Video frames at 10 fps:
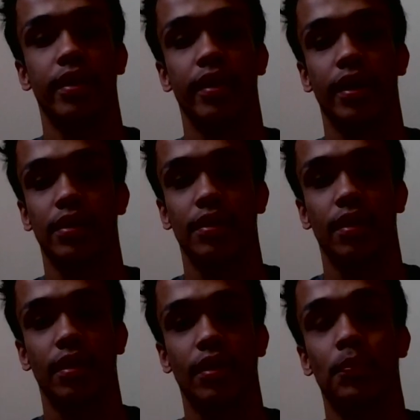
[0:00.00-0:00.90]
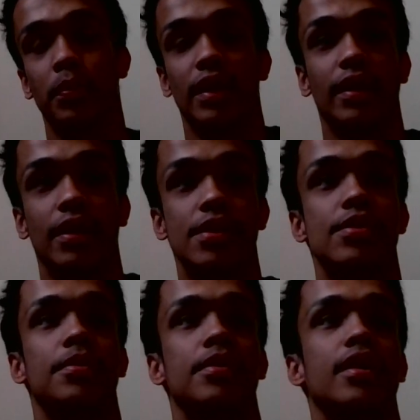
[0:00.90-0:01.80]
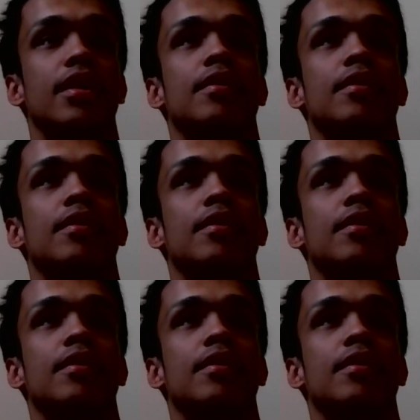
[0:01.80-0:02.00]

that willingness or